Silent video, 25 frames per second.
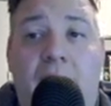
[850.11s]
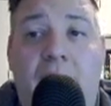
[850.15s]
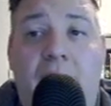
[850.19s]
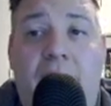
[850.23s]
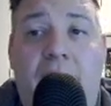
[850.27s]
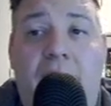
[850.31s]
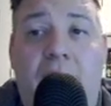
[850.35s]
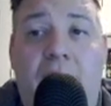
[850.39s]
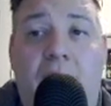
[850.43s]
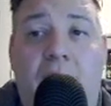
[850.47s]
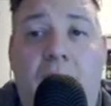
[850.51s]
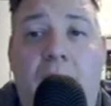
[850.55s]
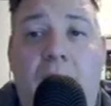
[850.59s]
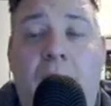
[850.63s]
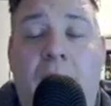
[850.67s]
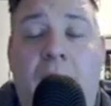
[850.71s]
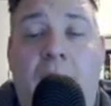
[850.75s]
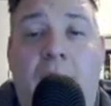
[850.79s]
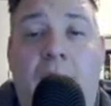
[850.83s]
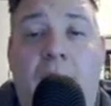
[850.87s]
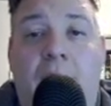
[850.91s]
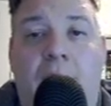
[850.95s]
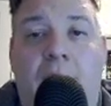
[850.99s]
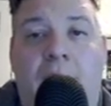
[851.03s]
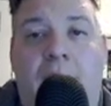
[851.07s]
So
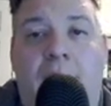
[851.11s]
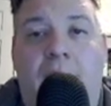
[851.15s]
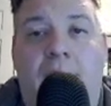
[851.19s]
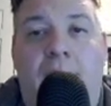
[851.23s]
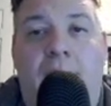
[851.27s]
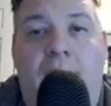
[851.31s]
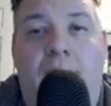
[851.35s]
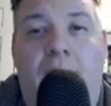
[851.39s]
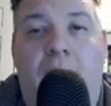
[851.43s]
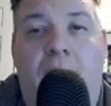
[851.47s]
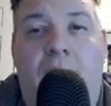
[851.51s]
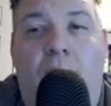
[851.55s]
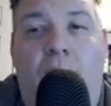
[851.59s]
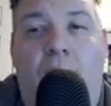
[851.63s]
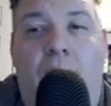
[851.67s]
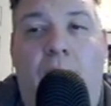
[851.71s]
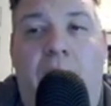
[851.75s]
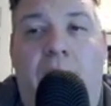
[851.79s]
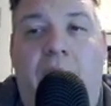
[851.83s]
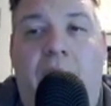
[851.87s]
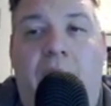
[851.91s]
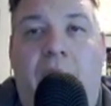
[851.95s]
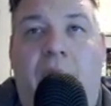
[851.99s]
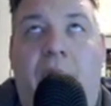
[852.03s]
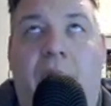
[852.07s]
when
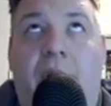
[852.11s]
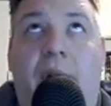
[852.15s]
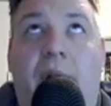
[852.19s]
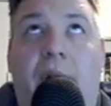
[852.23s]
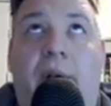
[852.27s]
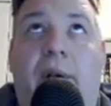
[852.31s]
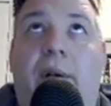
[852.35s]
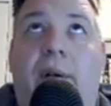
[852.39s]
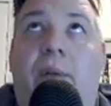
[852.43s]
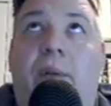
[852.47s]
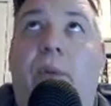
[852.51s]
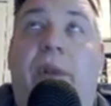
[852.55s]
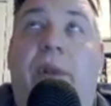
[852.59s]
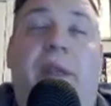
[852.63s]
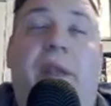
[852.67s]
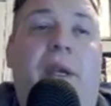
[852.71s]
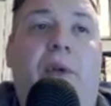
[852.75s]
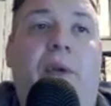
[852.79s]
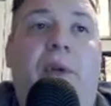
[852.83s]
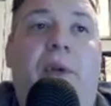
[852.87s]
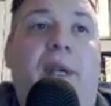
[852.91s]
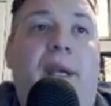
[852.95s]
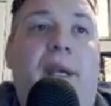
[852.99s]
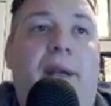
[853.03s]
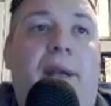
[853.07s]
you're with a
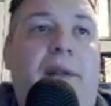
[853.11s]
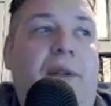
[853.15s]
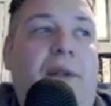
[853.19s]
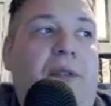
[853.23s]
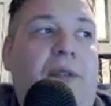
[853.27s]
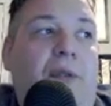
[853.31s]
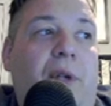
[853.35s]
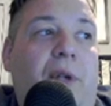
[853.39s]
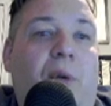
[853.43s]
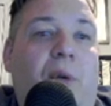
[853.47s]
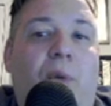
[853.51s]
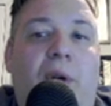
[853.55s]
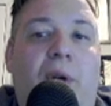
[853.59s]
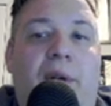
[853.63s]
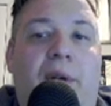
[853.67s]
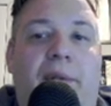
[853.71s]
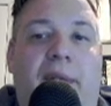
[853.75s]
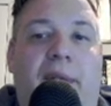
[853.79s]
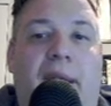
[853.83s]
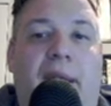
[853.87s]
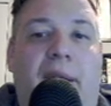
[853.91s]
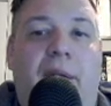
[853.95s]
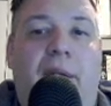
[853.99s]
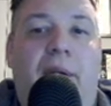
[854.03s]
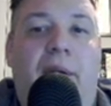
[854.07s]
unique, there's only one of
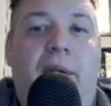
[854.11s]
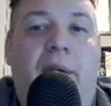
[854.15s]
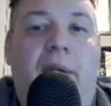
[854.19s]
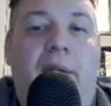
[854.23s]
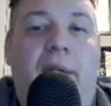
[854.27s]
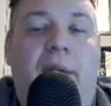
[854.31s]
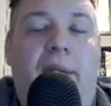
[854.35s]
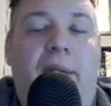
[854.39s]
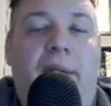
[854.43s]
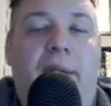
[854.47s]
that card,